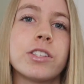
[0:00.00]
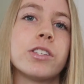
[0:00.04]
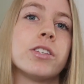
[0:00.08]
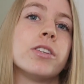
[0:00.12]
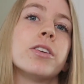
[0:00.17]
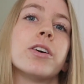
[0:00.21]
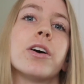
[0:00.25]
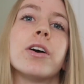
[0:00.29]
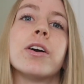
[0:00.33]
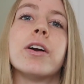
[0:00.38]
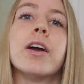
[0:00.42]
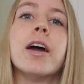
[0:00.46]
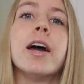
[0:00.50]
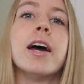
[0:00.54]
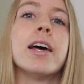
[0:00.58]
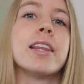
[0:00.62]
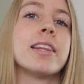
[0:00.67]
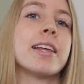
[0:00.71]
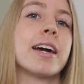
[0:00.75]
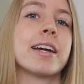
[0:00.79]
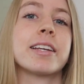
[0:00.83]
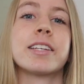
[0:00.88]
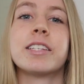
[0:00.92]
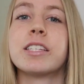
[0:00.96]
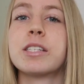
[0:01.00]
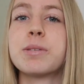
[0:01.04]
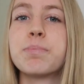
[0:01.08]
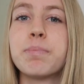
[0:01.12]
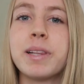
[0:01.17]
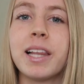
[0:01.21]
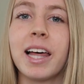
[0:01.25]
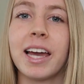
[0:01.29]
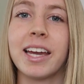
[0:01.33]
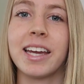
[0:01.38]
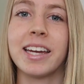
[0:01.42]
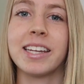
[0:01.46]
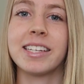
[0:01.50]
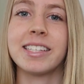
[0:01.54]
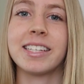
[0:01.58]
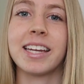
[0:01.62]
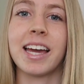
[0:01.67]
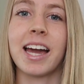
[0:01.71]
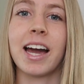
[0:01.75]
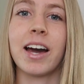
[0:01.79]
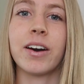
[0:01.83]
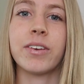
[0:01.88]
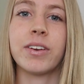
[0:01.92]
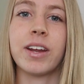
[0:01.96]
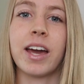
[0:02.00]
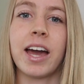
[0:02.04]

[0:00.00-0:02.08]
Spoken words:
you know, like just play it down